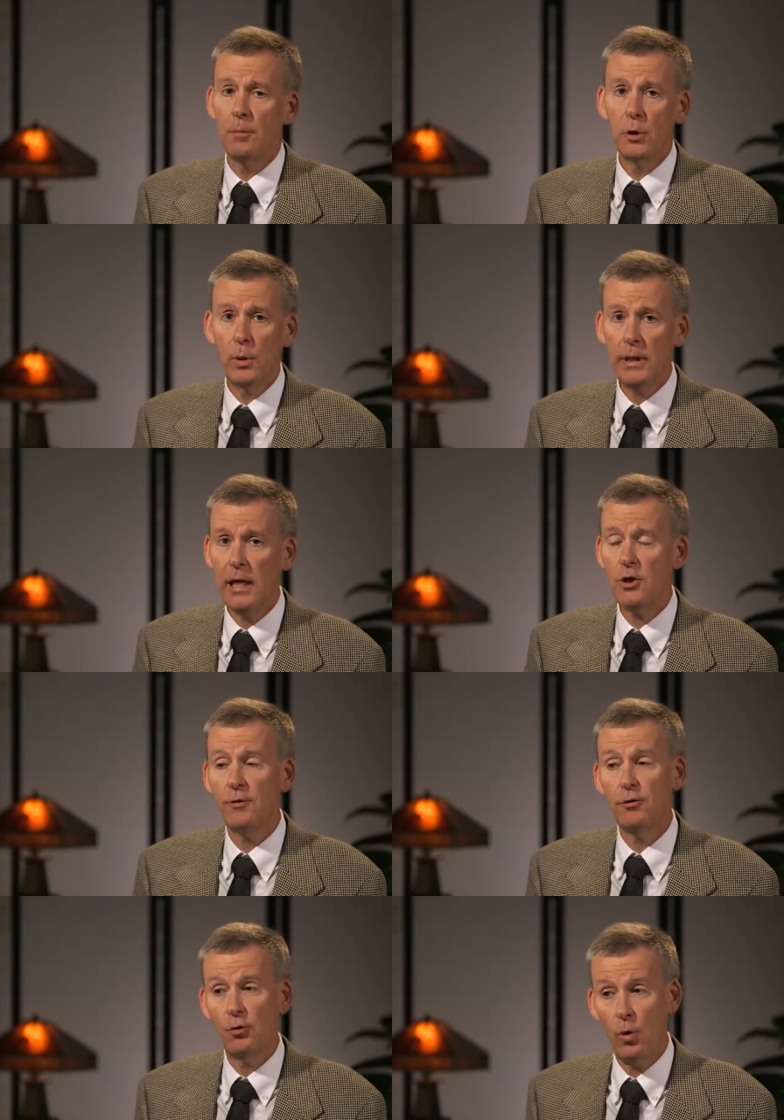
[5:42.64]
Between the age
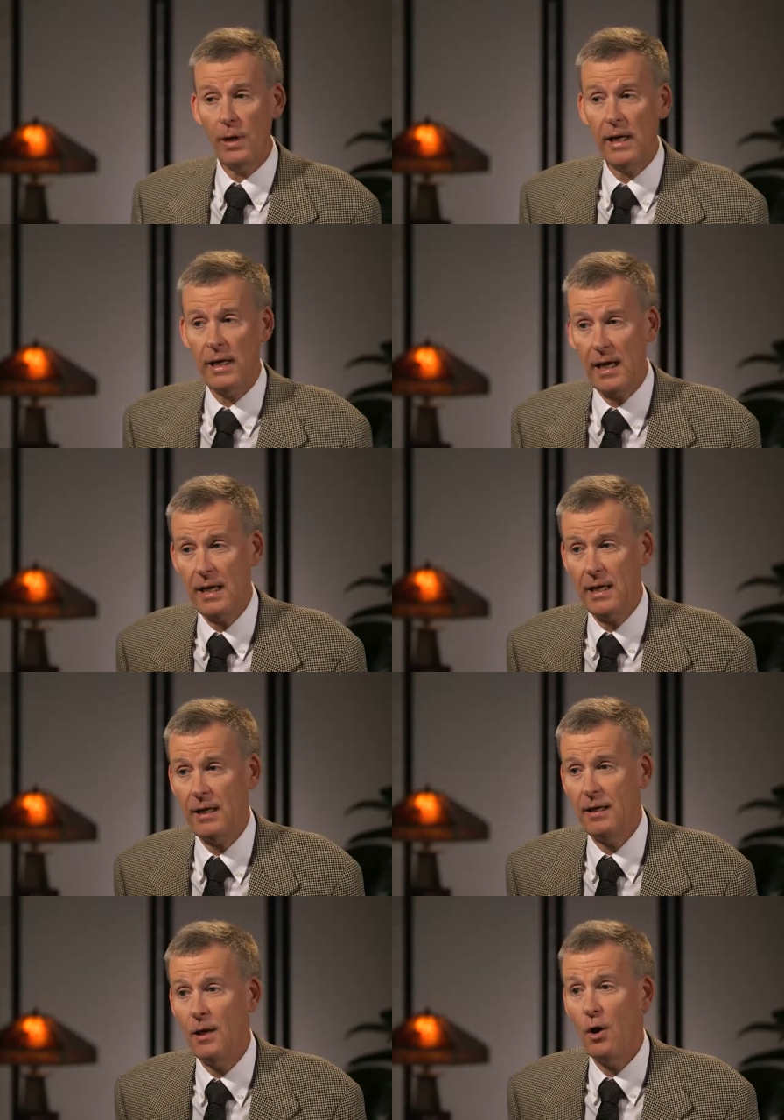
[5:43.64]
of 20 and
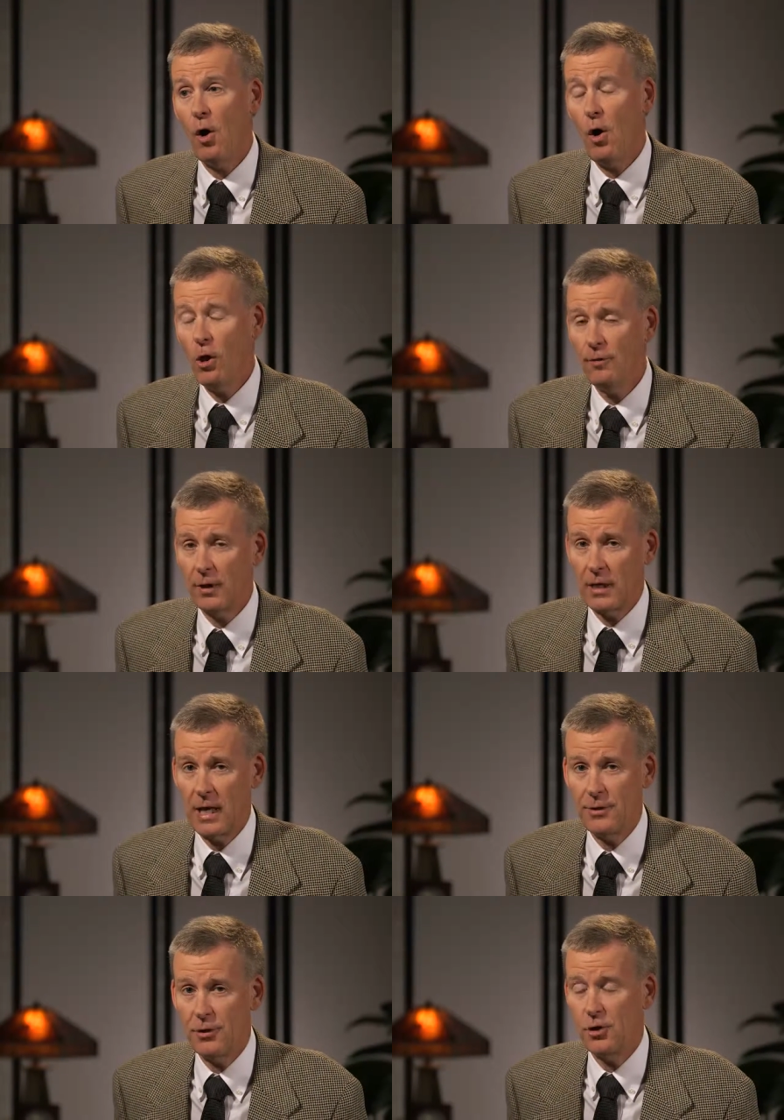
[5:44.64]
80, all of our
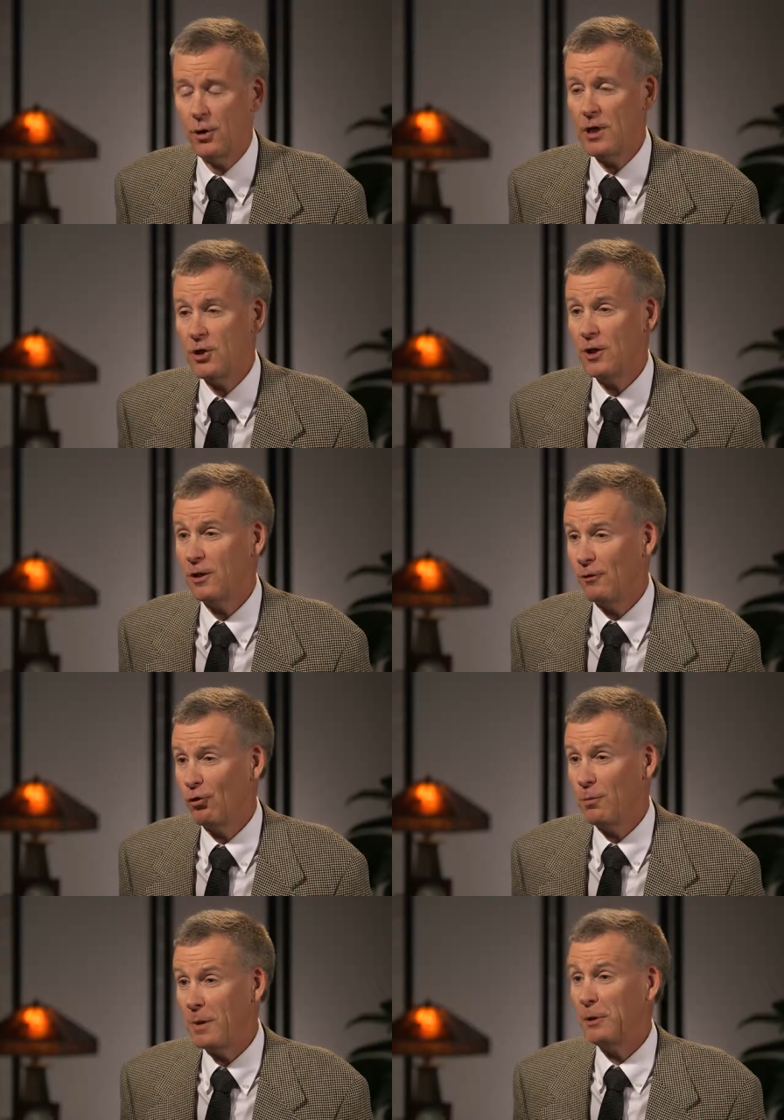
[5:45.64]
concentration and
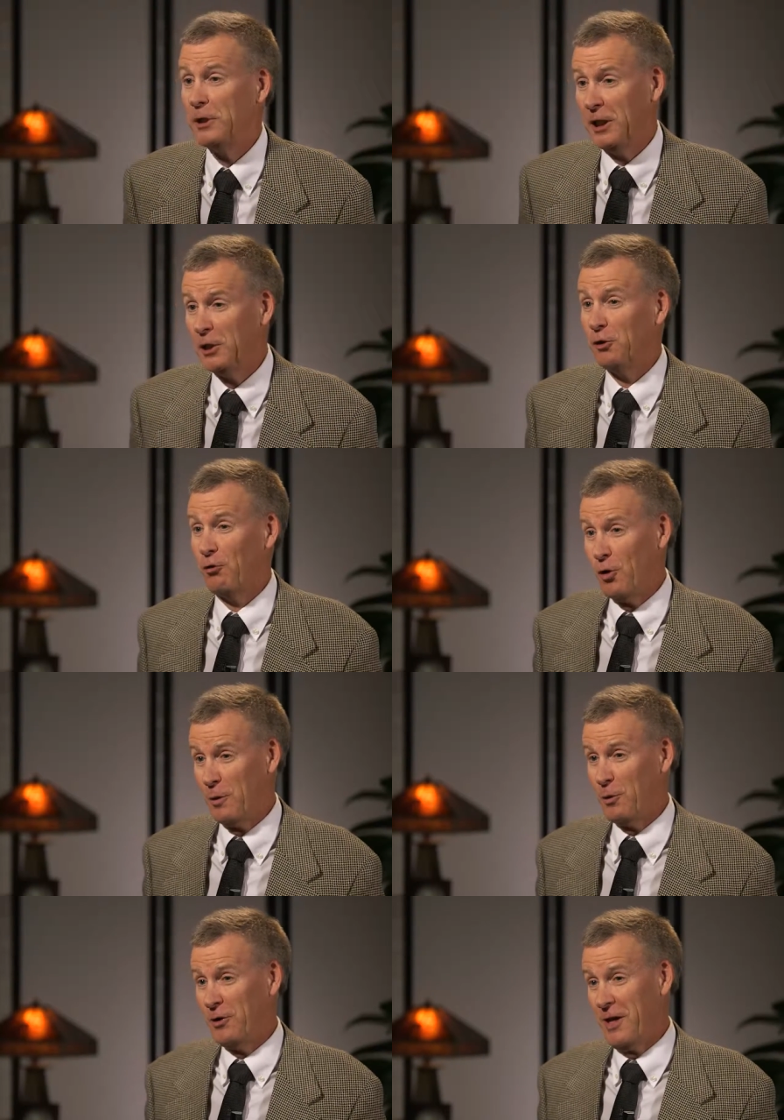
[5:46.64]
therefore memory changes
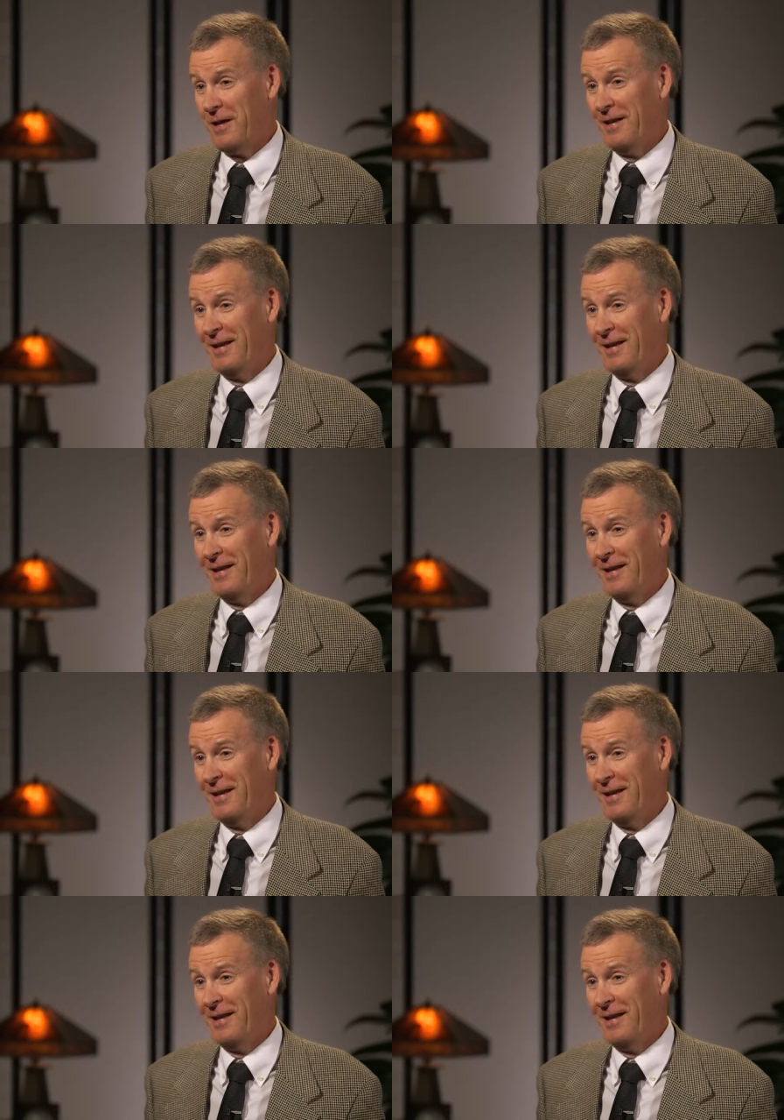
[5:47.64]
40%.